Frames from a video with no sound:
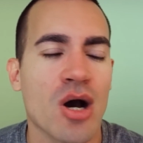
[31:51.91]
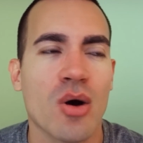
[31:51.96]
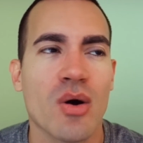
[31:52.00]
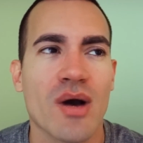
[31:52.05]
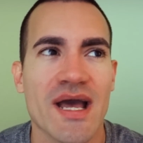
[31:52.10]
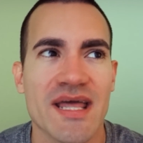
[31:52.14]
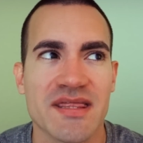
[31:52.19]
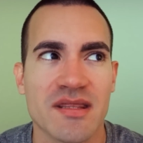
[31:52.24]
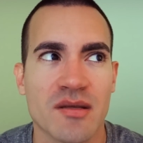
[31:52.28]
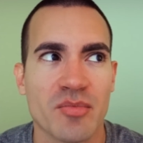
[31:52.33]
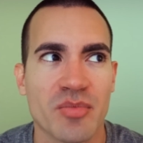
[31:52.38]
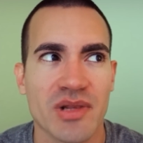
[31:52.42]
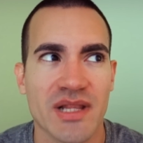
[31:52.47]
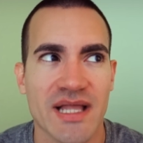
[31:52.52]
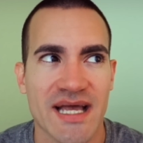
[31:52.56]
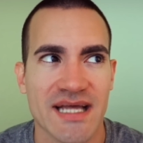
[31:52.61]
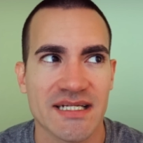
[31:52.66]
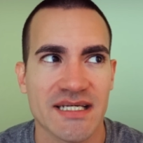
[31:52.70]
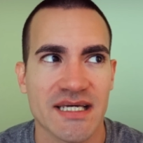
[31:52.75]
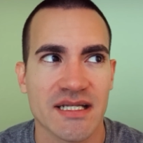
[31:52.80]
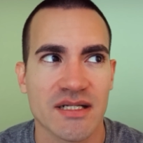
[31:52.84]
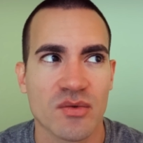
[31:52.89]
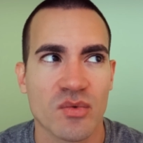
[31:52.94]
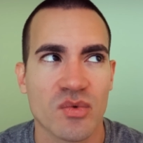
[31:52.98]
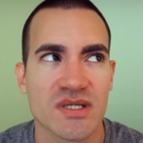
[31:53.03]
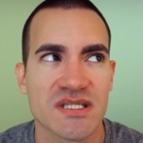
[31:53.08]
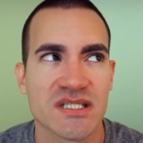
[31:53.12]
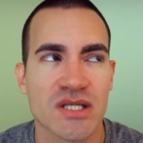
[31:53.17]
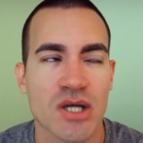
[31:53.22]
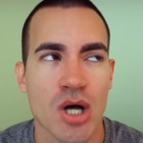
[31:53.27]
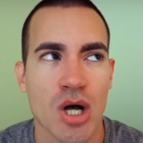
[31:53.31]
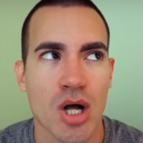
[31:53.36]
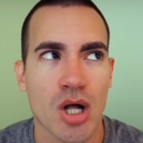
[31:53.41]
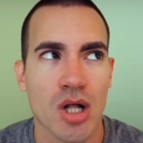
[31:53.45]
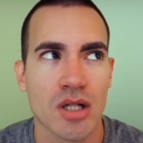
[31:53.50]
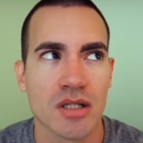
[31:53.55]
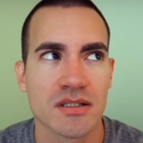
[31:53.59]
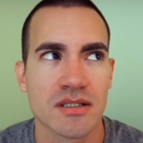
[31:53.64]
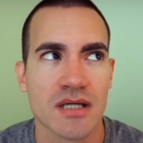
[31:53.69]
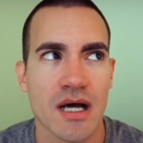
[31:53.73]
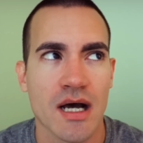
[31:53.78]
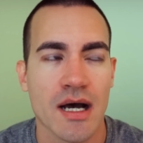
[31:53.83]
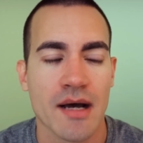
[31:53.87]
Oh, and the planet was
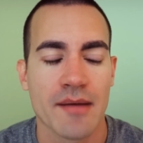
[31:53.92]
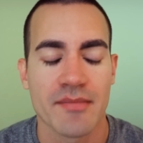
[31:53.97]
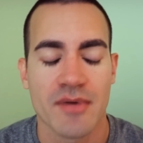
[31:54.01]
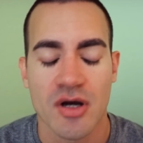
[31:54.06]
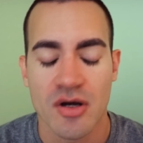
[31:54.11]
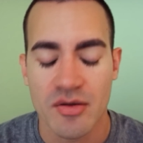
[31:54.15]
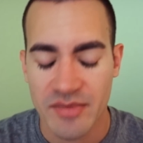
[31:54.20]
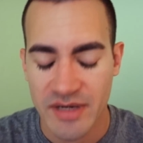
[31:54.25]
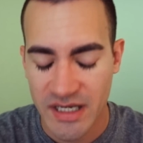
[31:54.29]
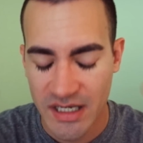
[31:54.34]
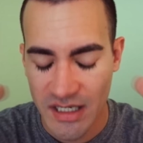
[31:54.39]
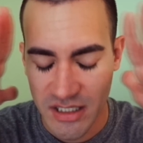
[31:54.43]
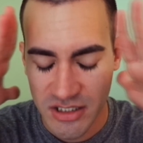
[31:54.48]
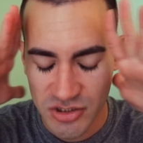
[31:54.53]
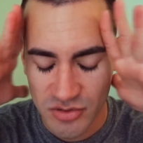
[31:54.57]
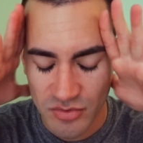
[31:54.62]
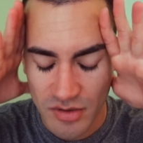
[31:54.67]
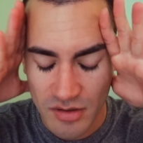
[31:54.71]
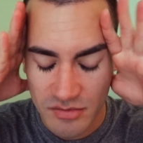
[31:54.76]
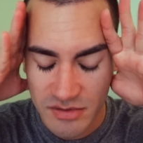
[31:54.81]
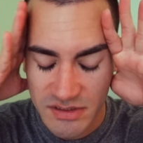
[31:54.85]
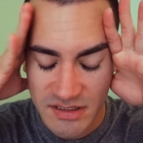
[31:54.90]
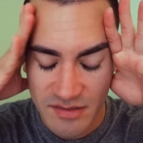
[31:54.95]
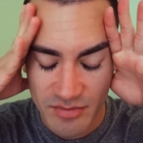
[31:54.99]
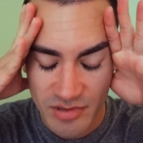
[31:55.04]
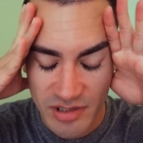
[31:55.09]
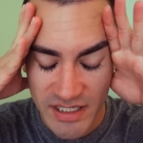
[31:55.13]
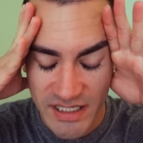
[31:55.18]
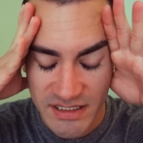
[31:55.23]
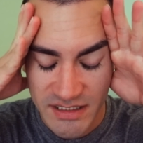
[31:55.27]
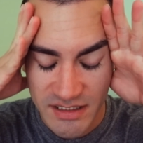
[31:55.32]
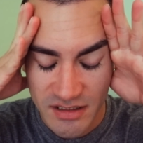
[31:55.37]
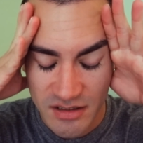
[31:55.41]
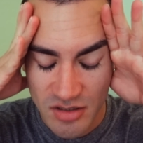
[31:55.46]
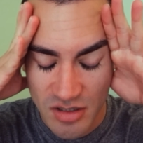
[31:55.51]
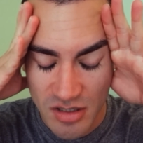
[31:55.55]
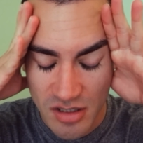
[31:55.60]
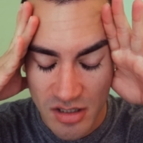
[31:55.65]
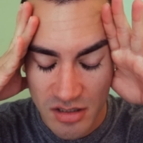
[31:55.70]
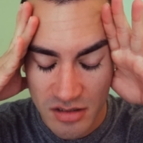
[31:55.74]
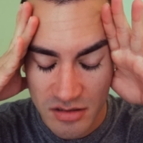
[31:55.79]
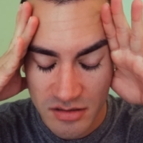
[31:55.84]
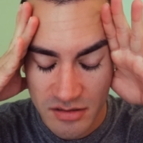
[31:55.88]
called, oh my gosh, what was the planet
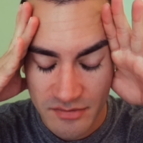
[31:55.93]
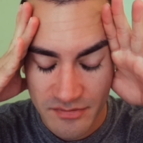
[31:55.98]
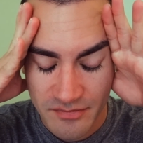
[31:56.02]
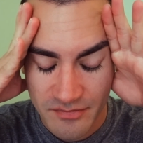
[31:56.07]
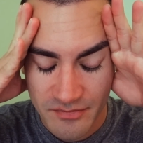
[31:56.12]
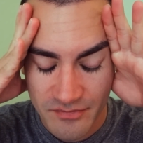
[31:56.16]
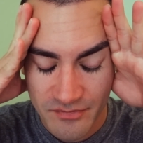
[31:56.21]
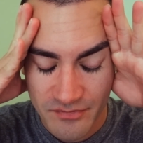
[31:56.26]
called?